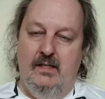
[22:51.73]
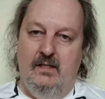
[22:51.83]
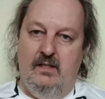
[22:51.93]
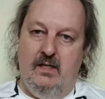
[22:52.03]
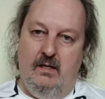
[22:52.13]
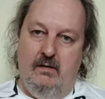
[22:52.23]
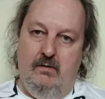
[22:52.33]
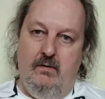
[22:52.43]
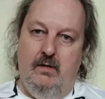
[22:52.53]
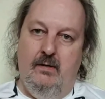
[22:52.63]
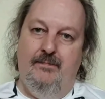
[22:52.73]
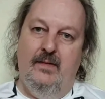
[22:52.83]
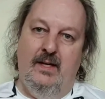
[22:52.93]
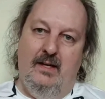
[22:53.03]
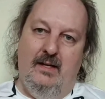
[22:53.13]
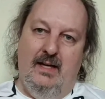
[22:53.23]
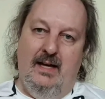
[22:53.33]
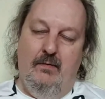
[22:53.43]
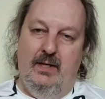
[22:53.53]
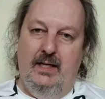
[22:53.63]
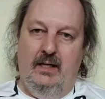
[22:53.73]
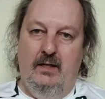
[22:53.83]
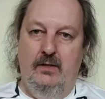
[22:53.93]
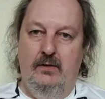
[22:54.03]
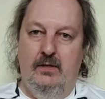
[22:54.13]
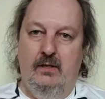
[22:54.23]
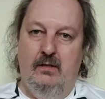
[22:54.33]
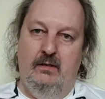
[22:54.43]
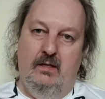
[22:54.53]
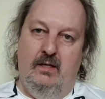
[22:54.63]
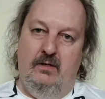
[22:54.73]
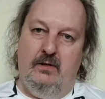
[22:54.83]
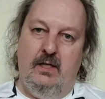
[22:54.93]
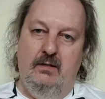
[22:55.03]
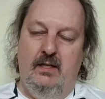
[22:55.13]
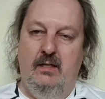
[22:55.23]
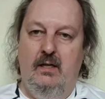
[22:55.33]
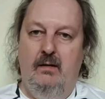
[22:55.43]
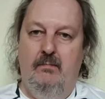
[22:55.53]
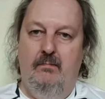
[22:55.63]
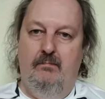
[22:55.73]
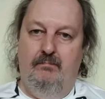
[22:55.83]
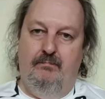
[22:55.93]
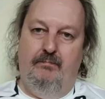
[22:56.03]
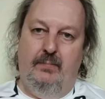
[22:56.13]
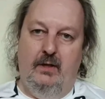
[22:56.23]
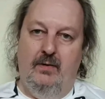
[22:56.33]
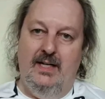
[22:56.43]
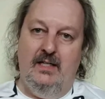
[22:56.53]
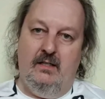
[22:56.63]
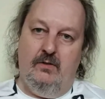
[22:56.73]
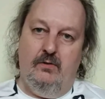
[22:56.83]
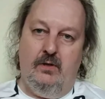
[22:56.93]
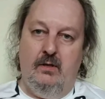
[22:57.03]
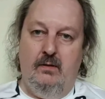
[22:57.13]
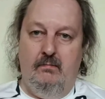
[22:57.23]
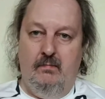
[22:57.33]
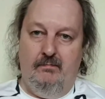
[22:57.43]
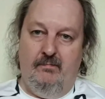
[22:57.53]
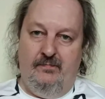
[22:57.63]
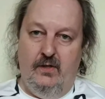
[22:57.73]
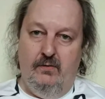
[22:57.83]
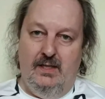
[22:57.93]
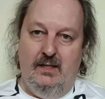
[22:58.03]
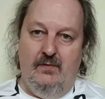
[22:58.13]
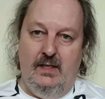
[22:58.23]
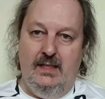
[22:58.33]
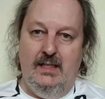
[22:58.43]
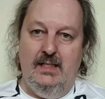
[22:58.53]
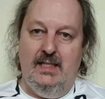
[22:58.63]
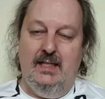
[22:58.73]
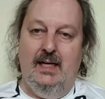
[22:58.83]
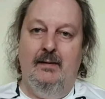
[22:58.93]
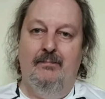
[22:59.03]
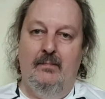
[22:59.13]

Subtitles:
So it will include not only the Blu-rays, there's also a few DVDs in there.